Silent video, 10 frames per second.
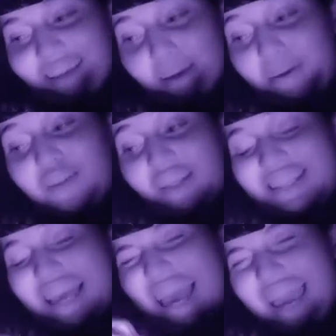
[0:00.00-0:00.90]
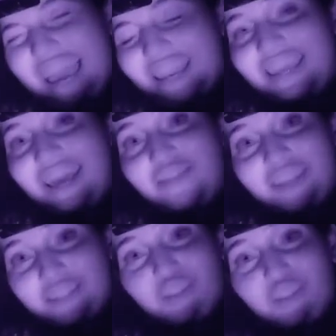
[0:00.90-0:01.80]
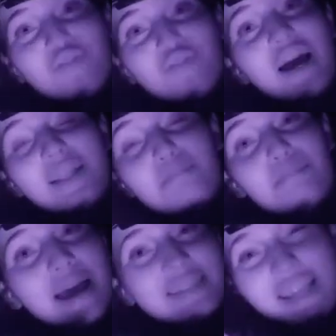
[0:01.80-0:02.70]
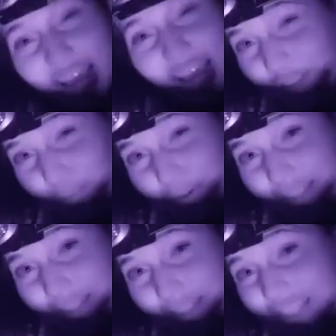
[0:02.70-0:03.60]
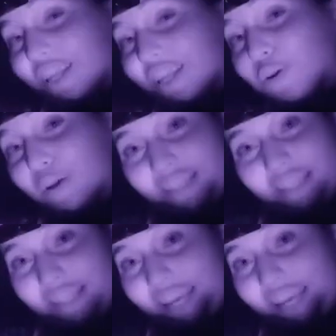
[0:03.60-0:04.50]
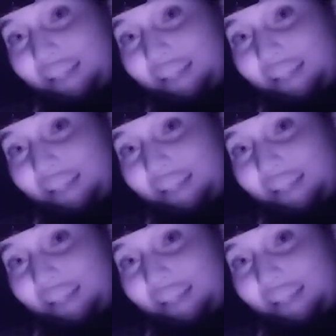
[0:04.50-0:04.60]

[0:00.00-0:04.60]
I mean, if there's any evidence of the fact that bats and humans can coexist together